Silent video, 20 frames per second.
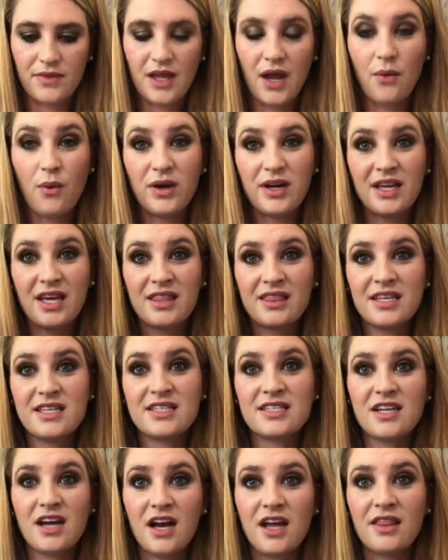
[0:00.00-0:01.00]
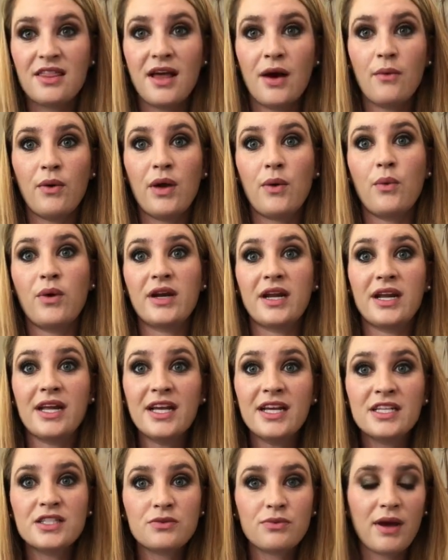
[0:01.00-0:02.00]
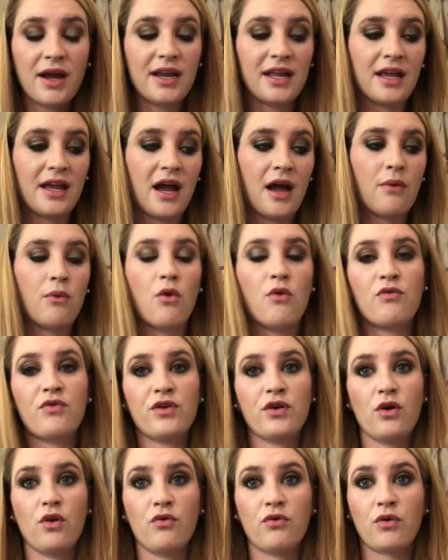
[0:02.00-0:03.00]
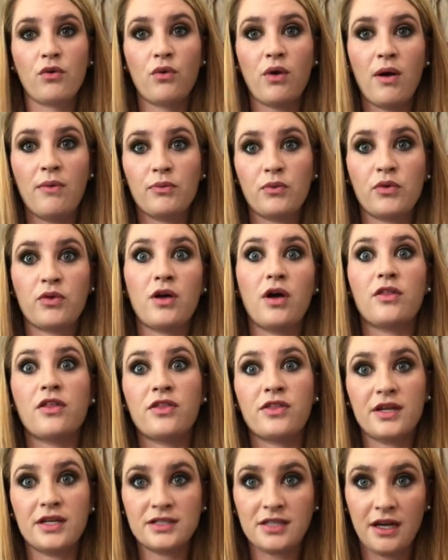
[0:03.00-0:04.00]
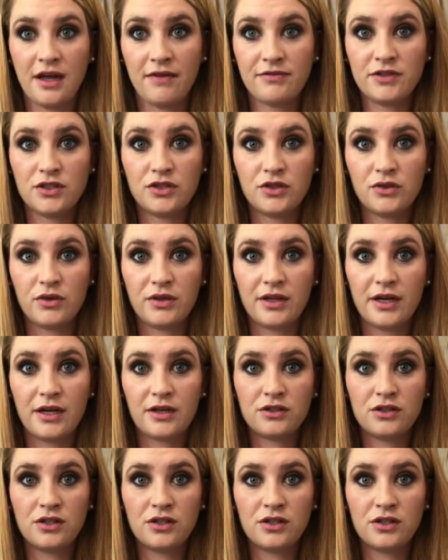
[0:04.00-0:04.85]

want to get these done, that way when it is ready, I won't feel overwhelmed with all the things I have to do in there.